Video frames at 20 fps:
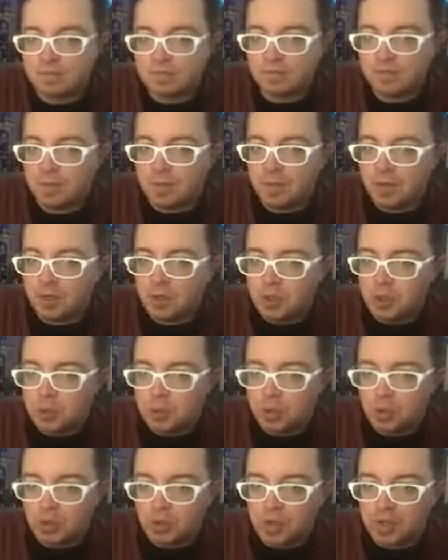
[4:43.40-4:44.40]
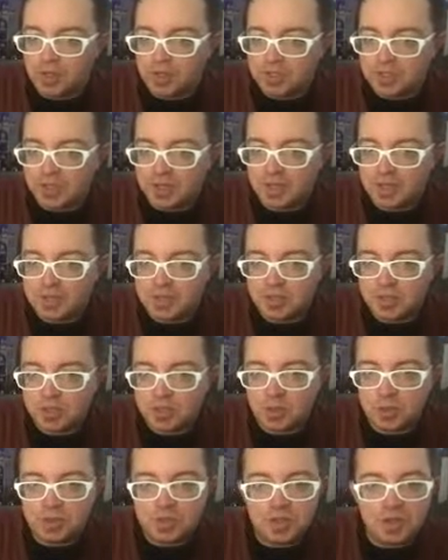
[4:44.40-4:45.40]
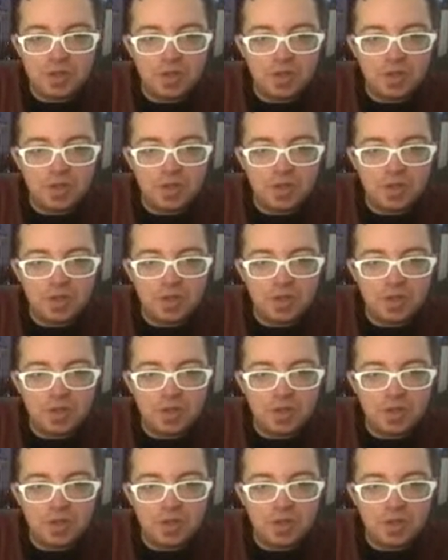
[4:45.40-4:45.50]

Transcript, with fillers: And my usual chronic sinus issues.